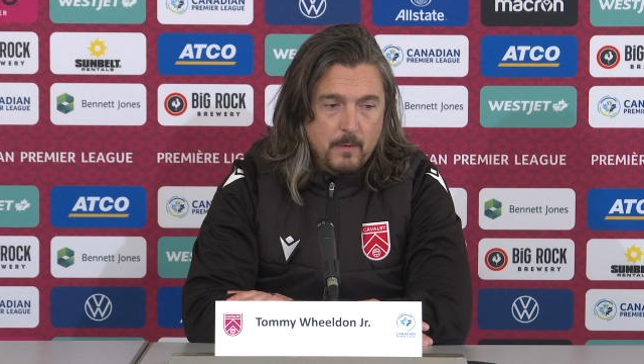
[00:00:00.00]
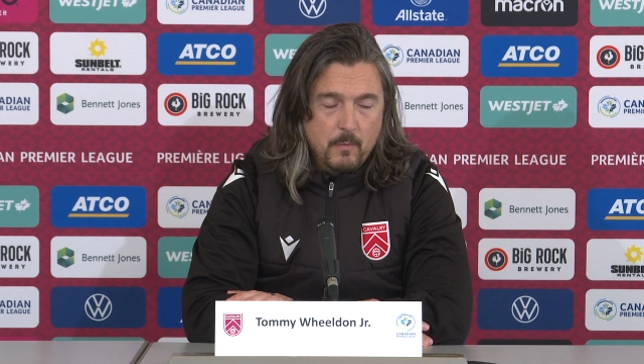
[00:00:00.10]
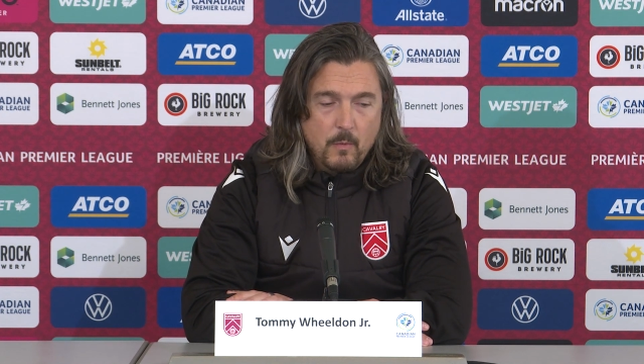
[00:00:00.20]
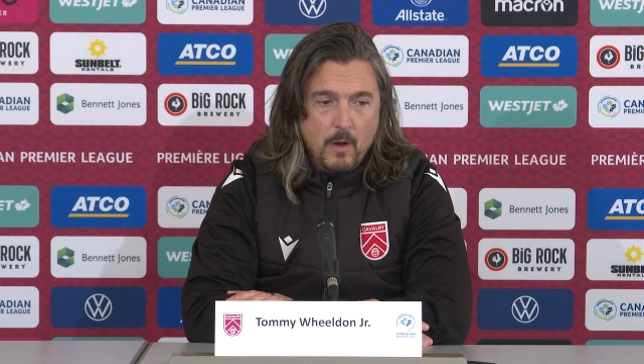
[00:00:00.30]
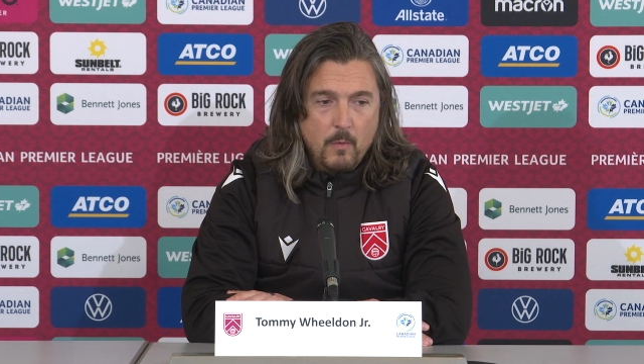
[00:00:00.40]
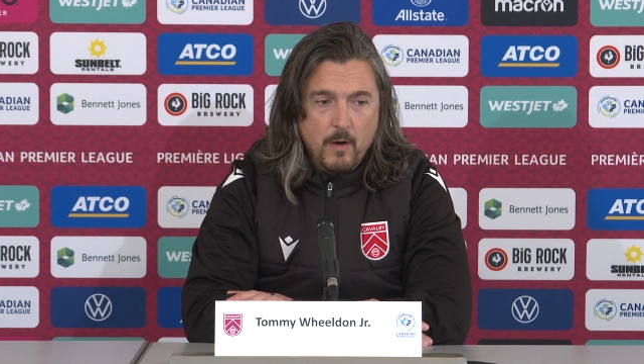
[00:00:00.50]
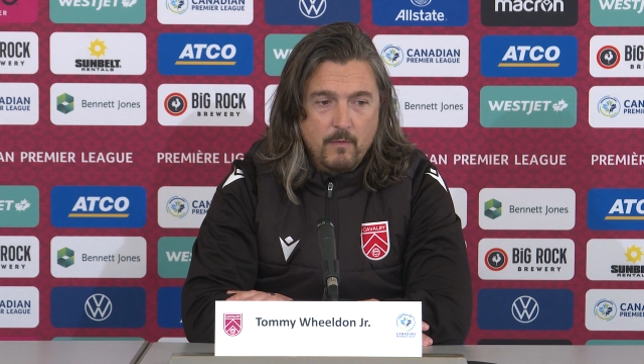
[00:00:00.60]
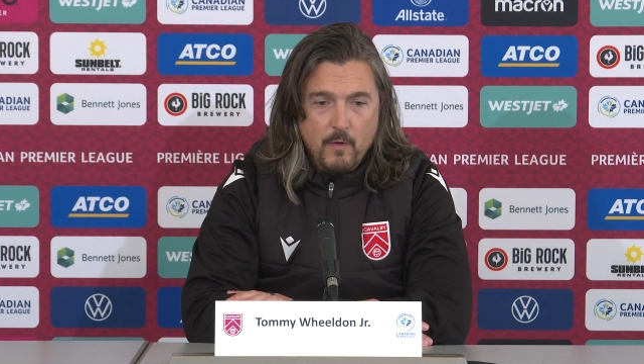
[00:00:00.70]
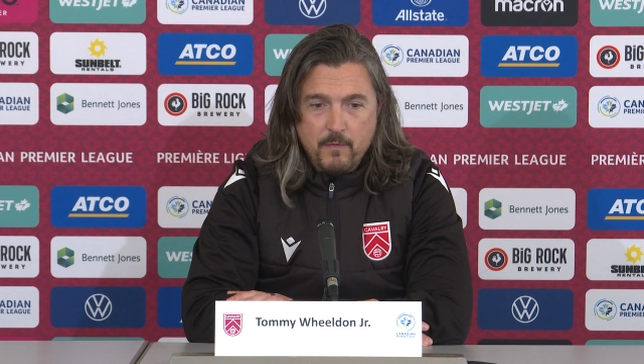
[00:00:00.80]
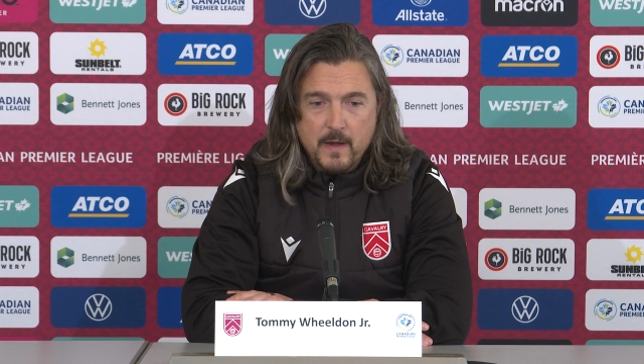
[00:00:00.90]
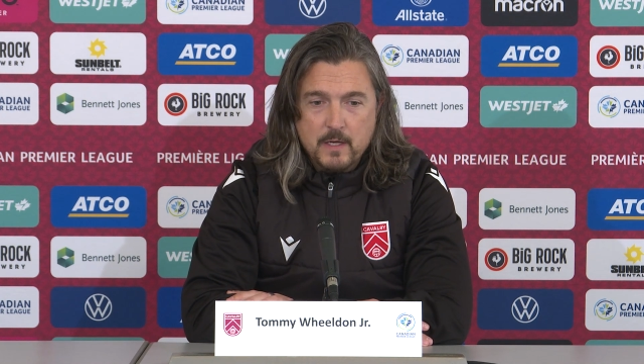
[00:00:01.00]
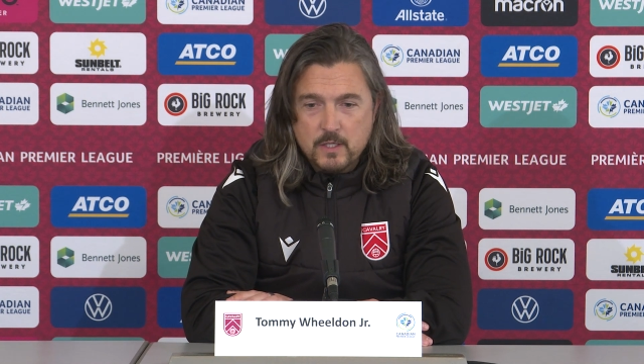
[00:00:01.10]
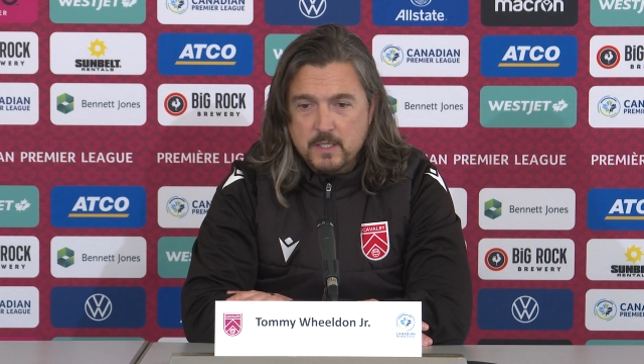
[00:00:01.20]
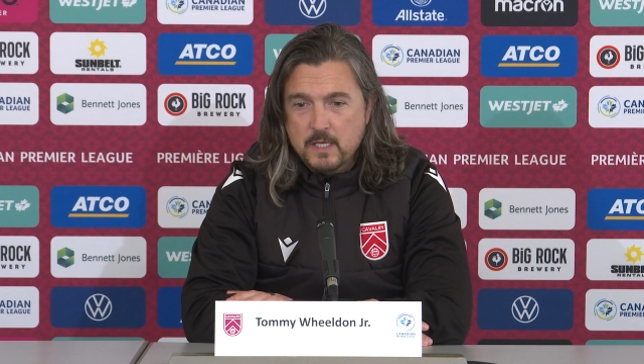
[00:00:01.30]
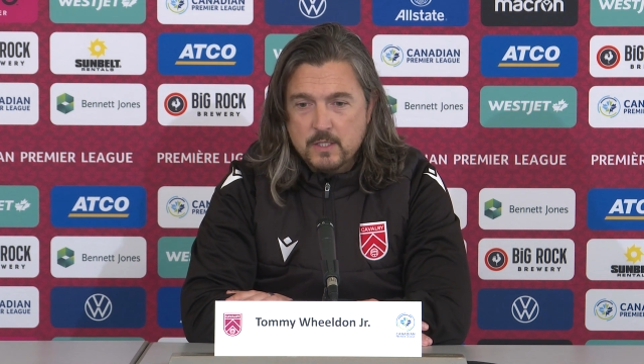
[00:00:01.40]
wherever we finish,
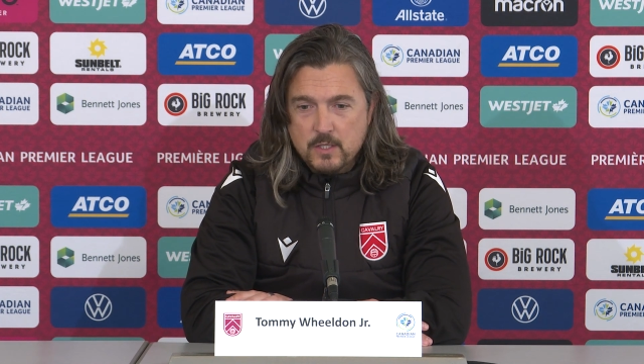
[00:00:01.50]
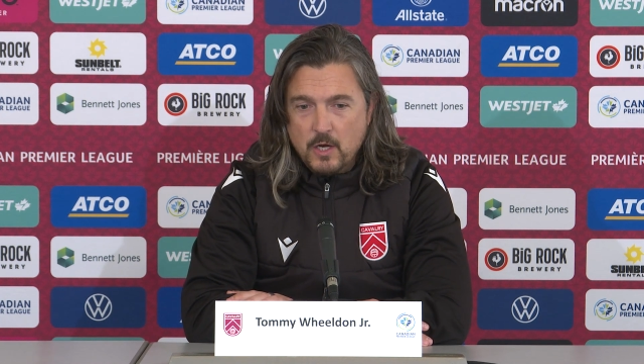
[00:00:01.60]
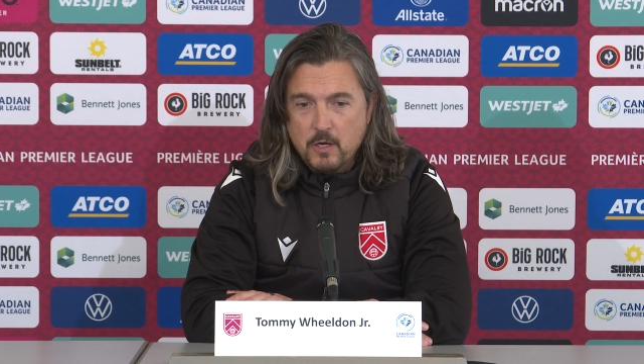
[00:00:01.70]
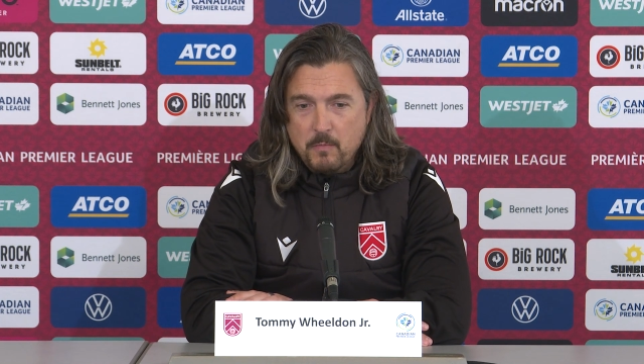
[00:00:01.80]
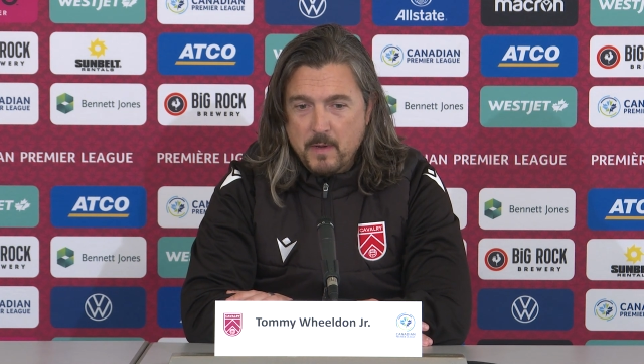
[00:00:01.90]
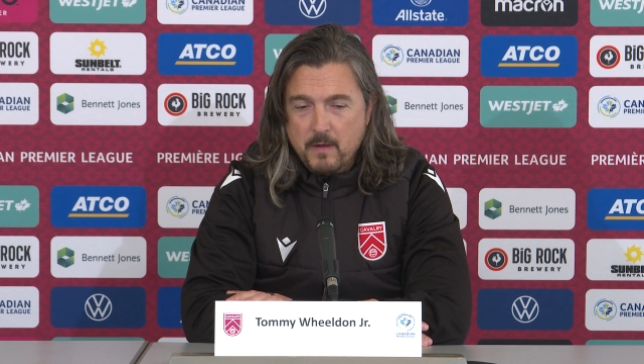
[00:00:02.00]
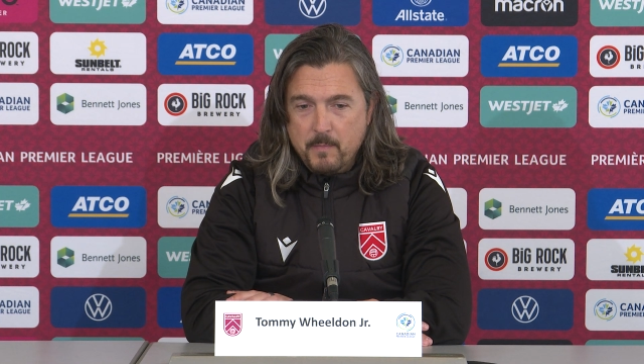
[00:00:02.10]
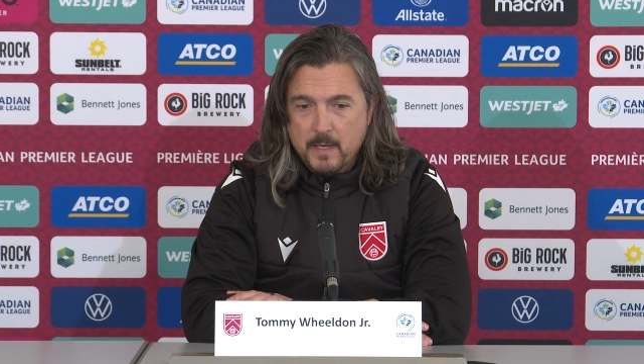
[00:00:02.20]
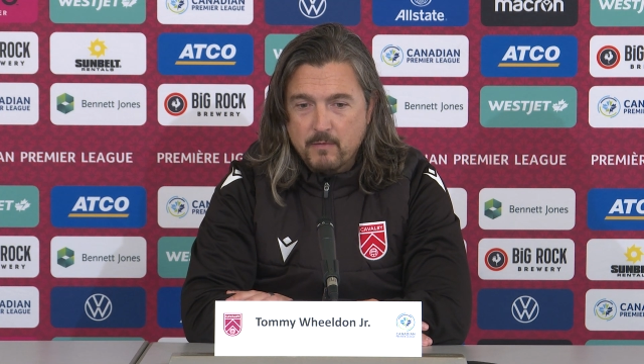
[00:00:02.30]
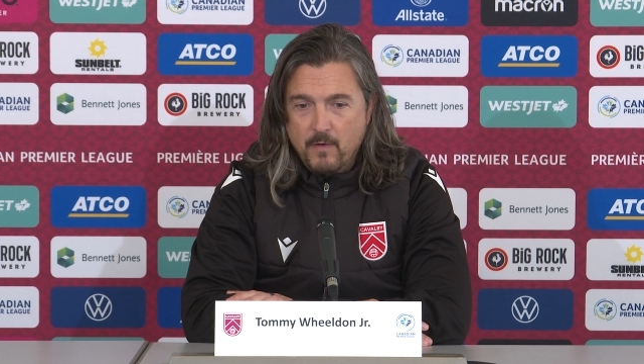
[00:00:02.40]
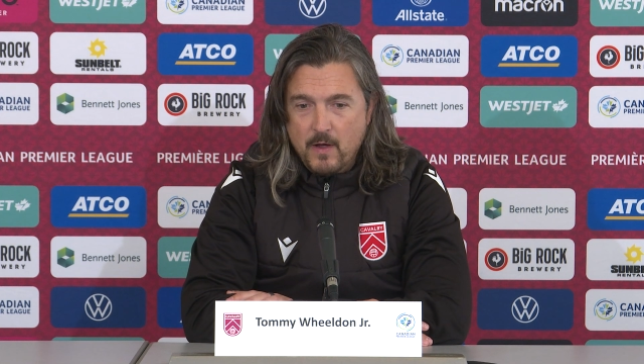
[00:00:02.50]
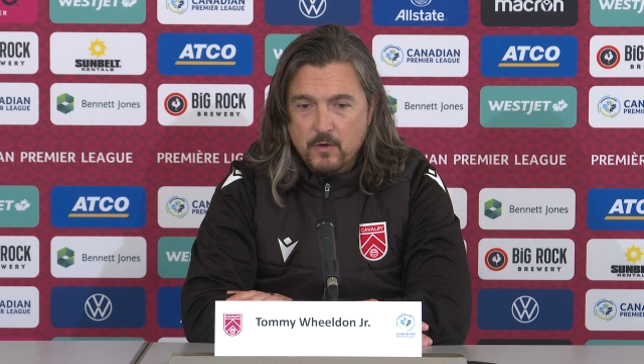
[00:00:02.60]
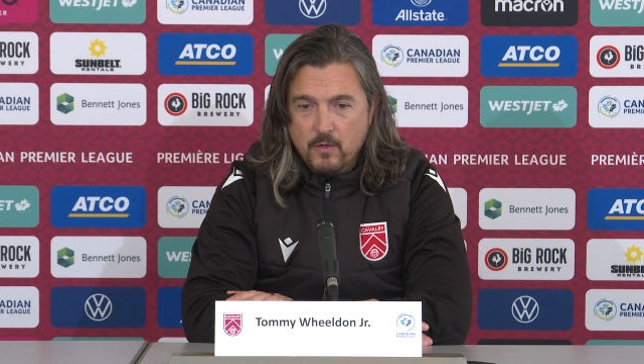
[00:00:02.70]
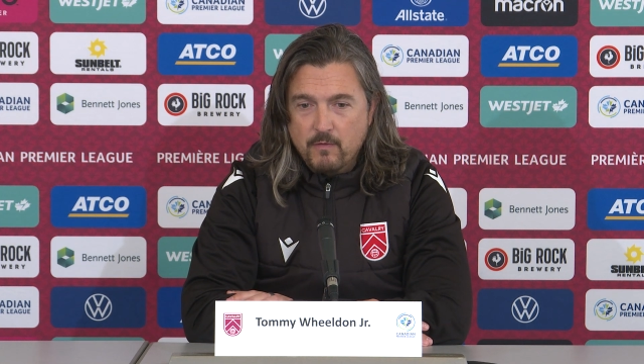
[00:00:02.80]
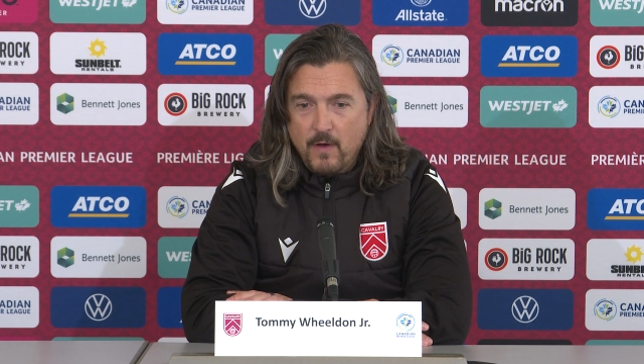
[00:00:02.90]
the season's going to be defined
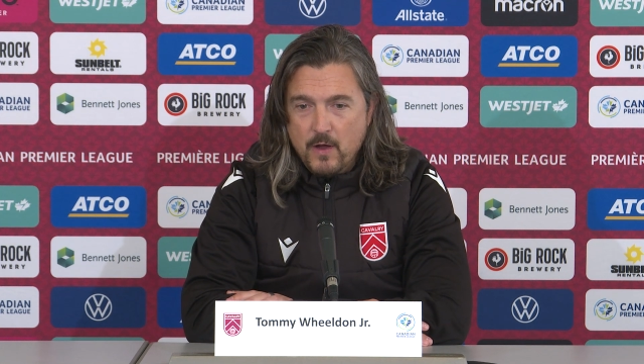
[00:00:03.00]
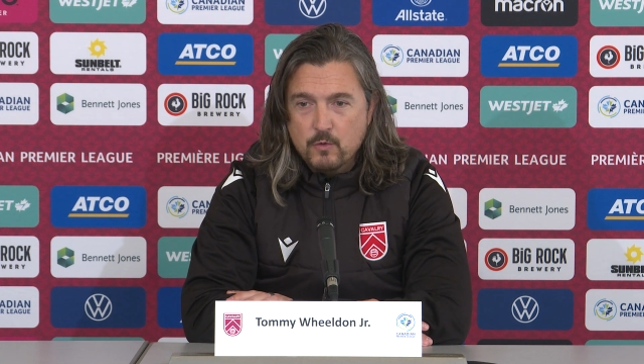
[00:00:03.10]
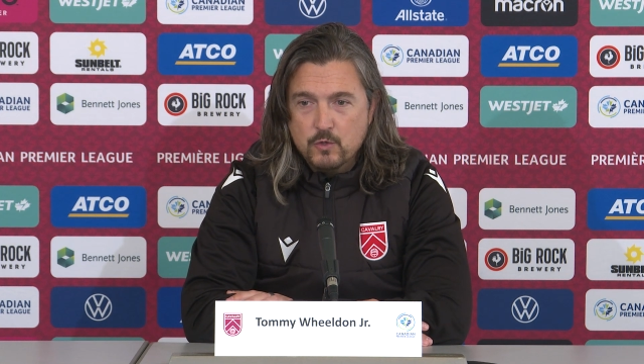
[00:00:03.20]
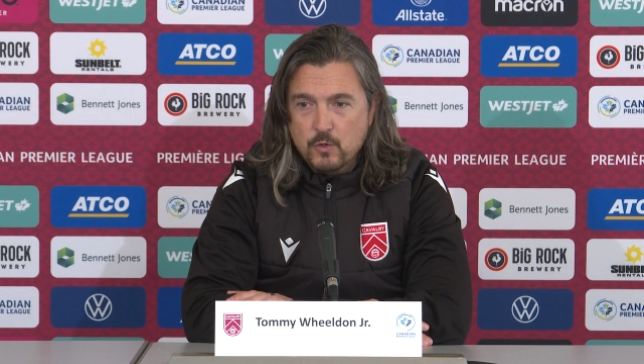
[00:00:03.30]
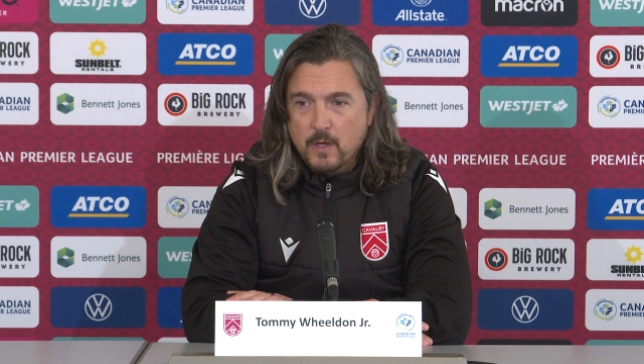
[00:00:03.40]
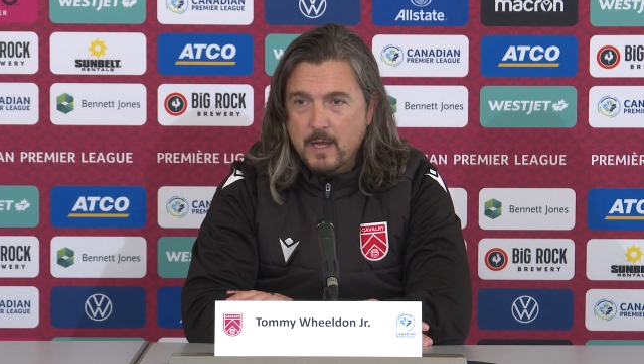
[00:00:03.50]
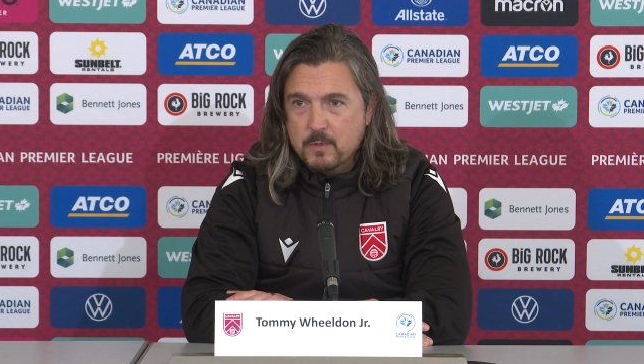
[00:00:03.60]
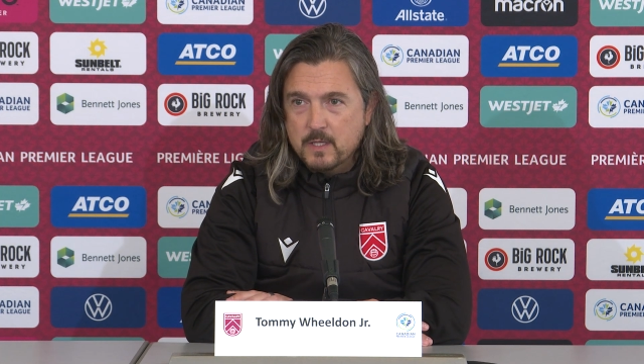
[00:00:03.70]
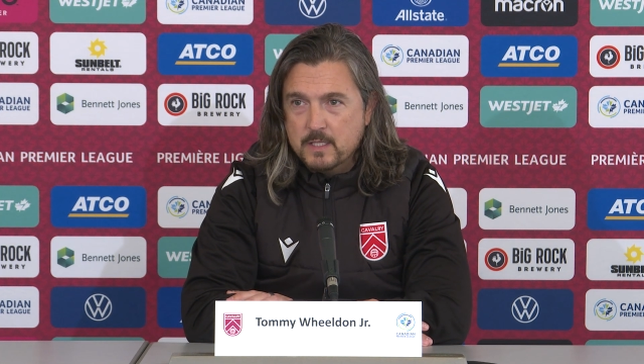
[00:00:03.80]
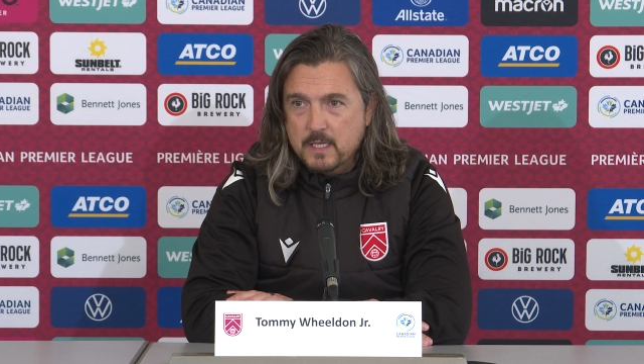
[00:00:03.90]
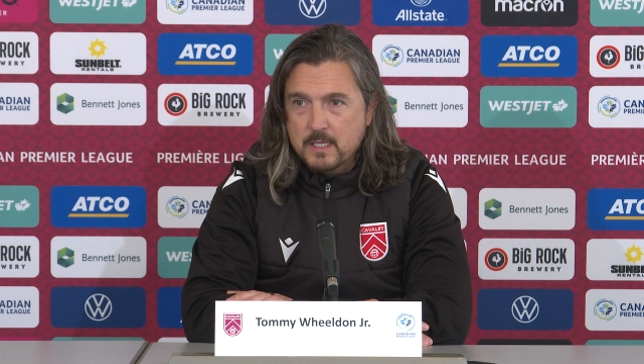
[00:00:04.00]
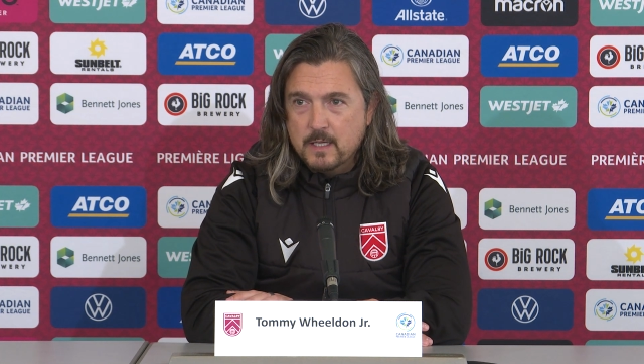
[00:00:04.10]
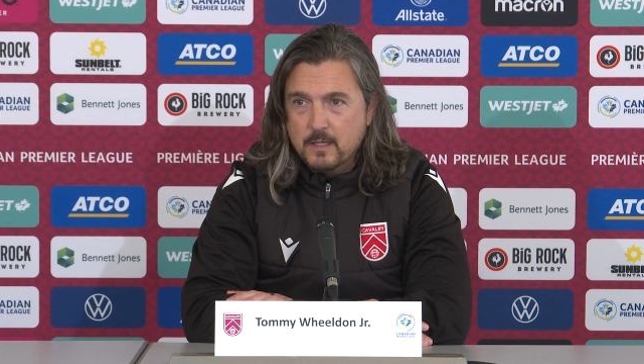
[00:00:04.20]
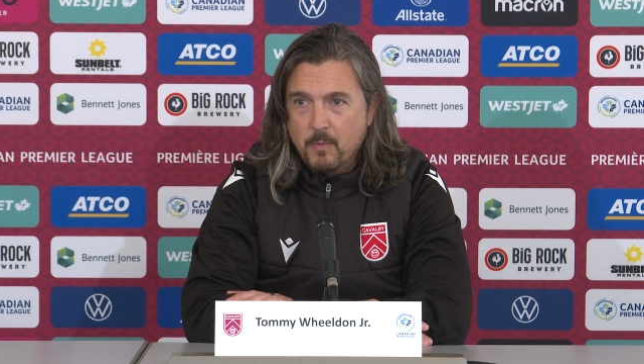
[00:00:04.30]
on the final 2 games of the season,